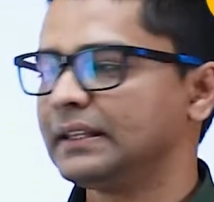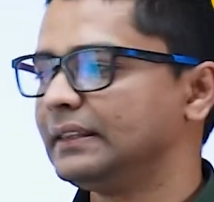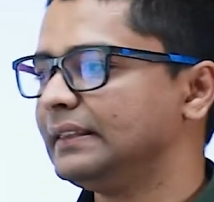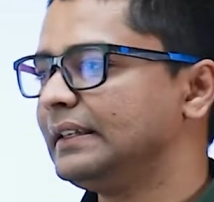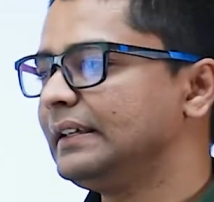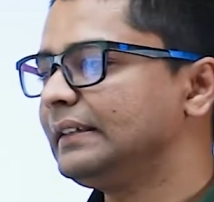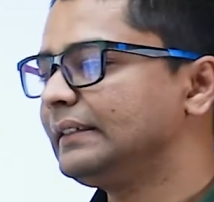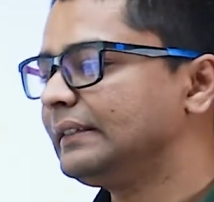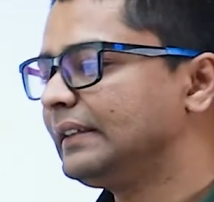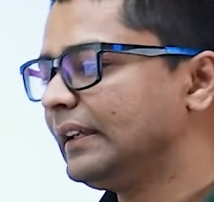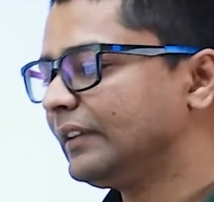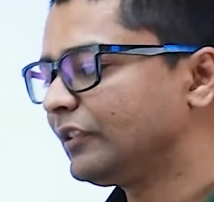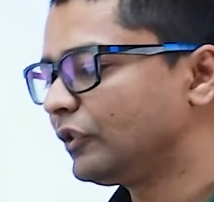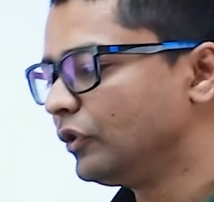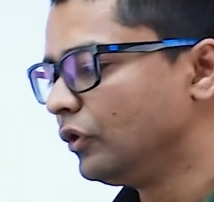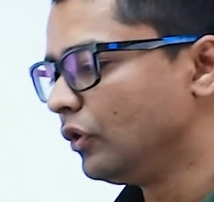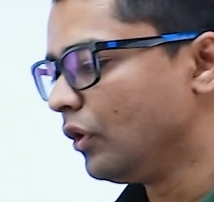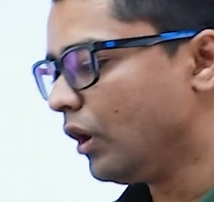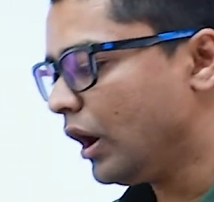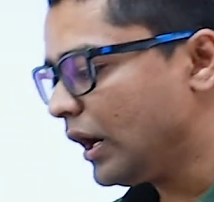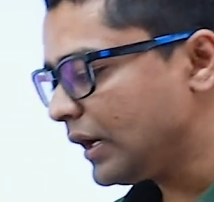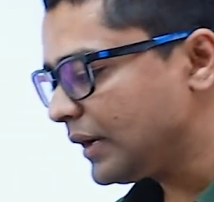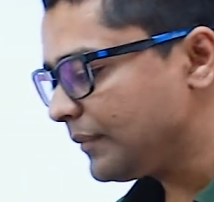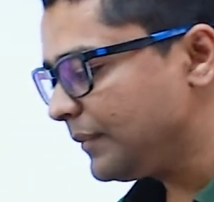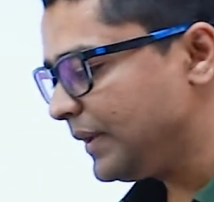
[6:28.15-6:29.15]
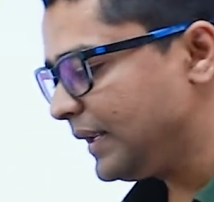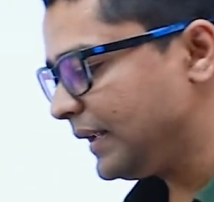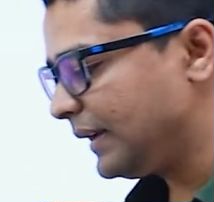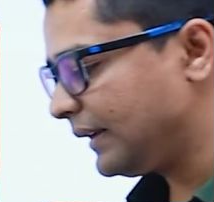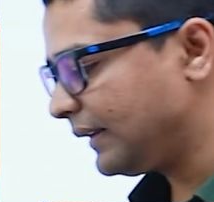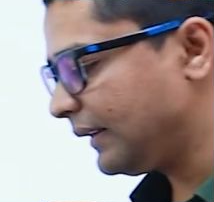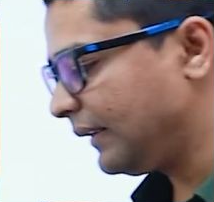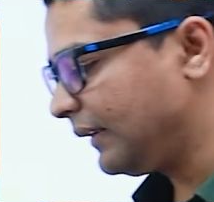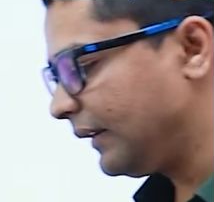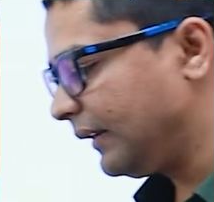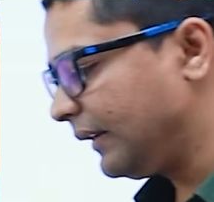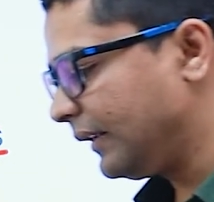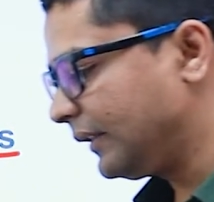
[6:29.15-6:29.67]
This does not mean,
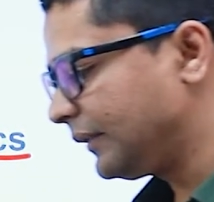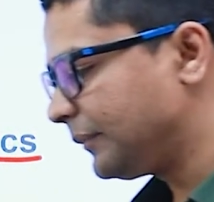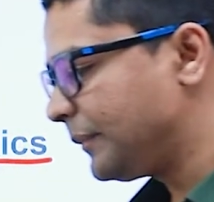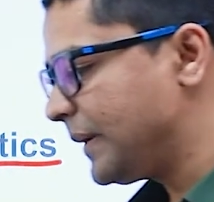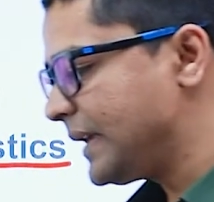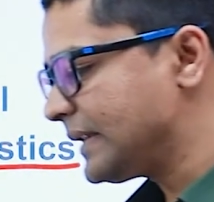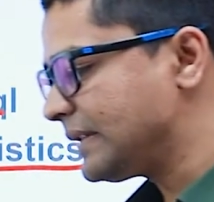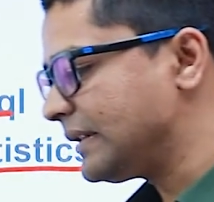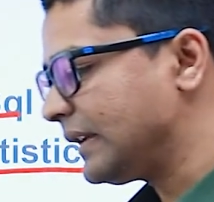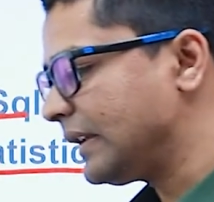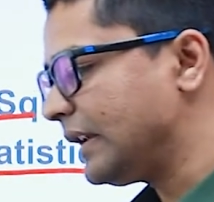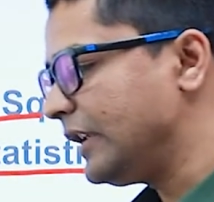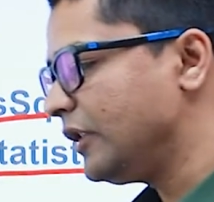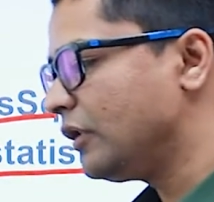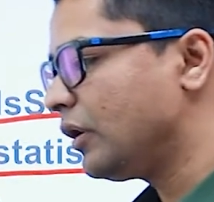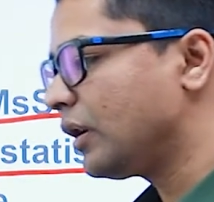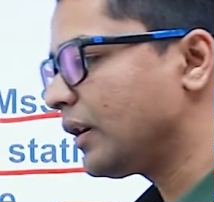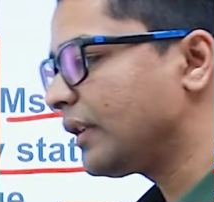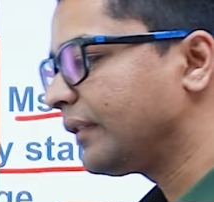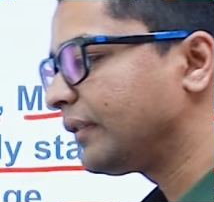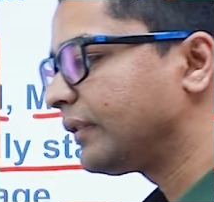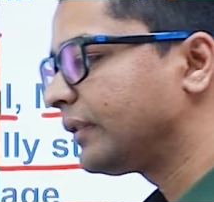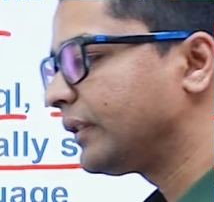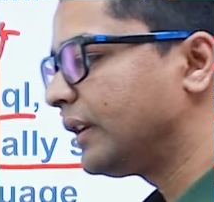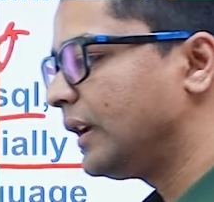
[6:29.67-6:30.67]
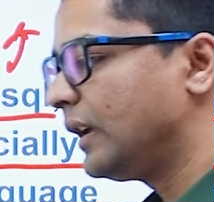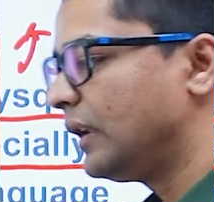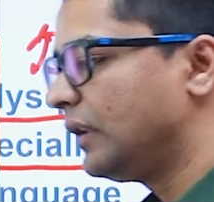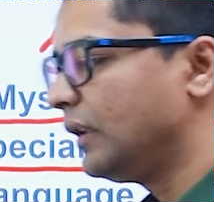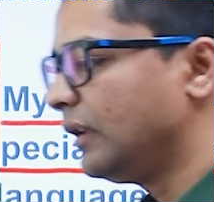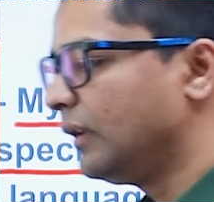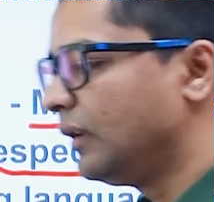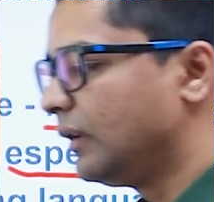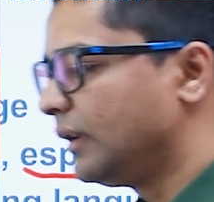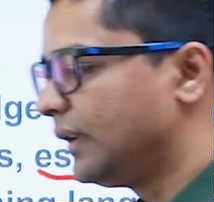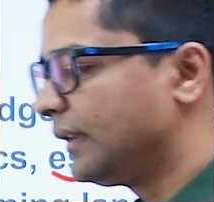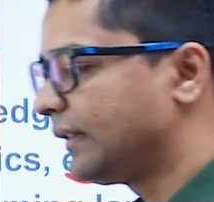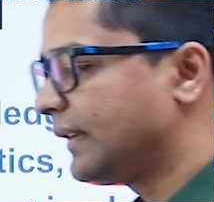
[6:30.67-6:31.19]
it is basically not a
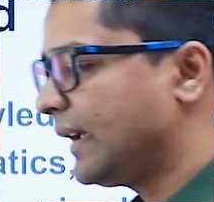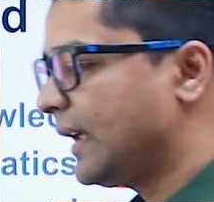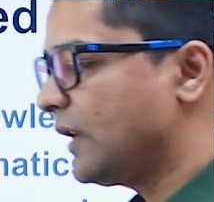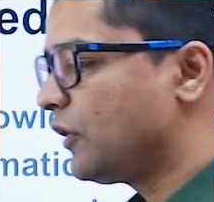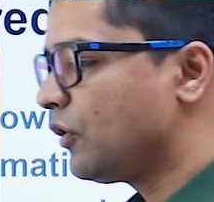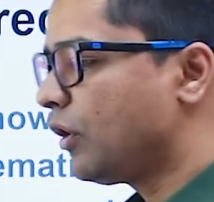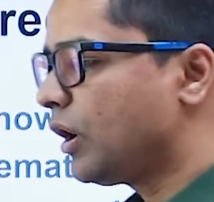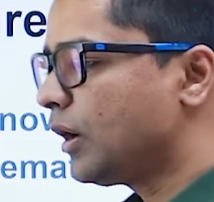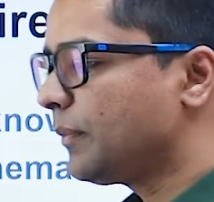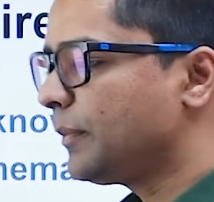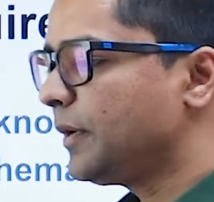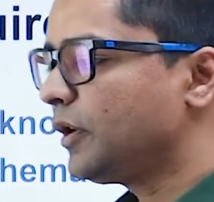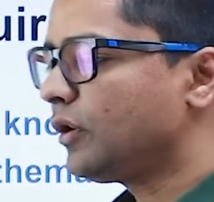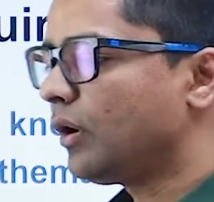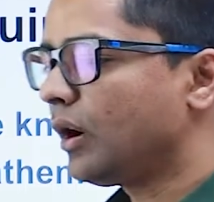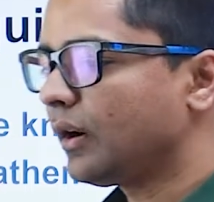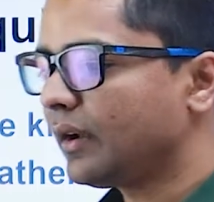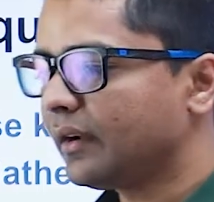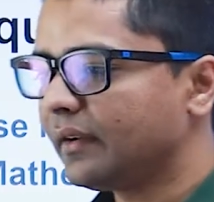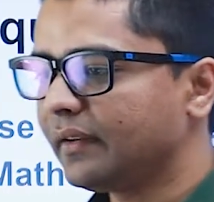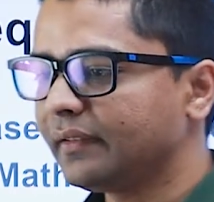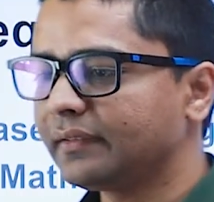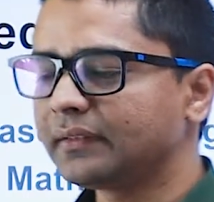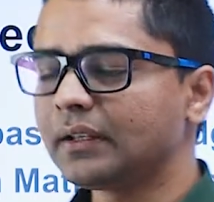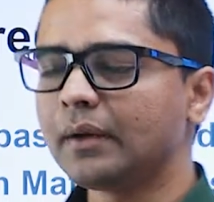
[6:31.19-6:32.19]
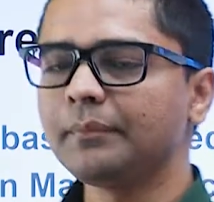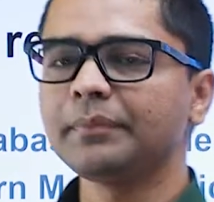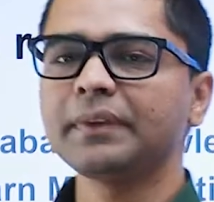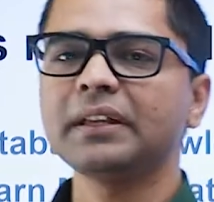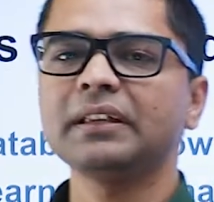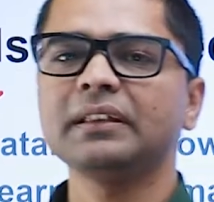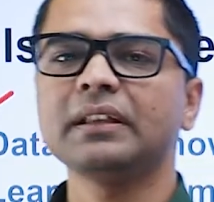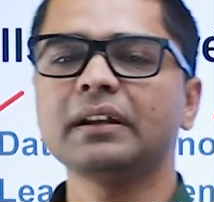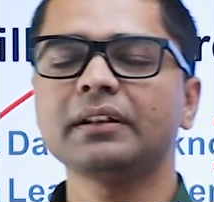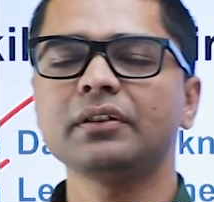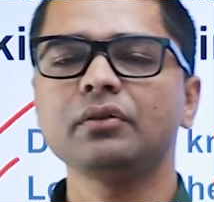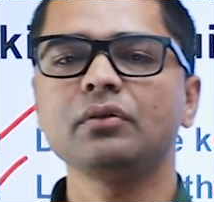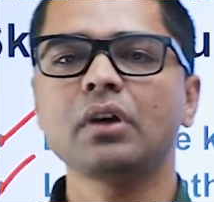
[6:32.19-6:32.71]
skill. It cannot be taught. It is
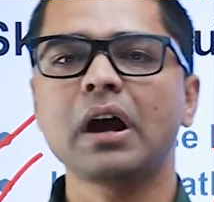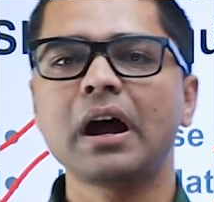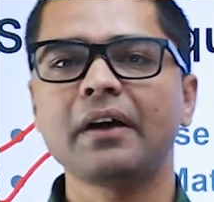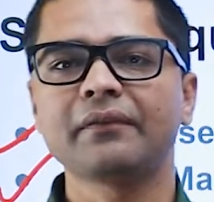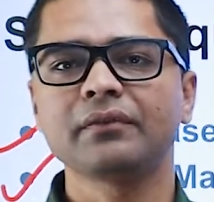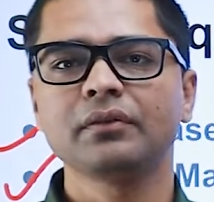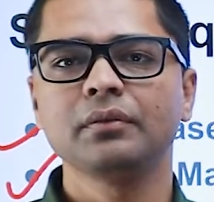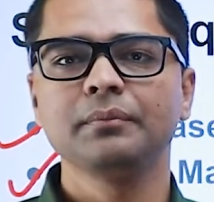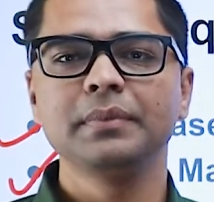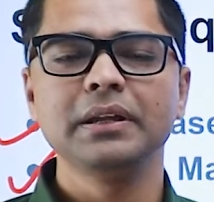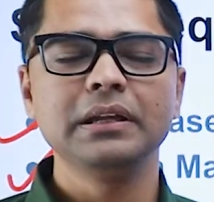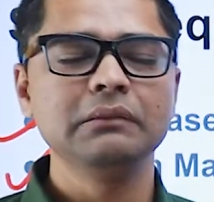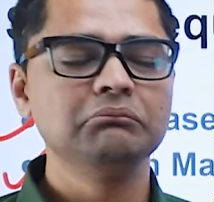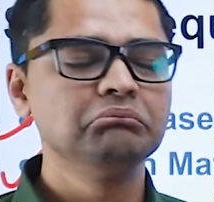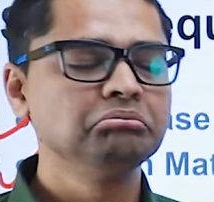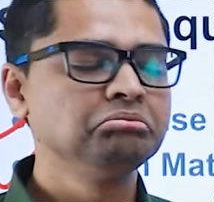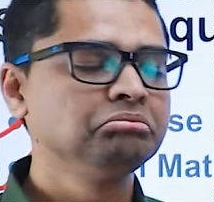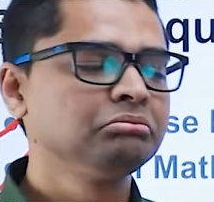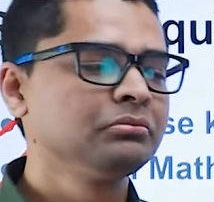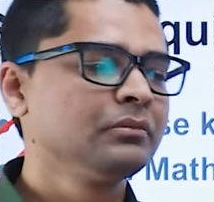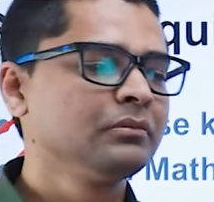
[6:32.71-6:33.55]
something that you have to be,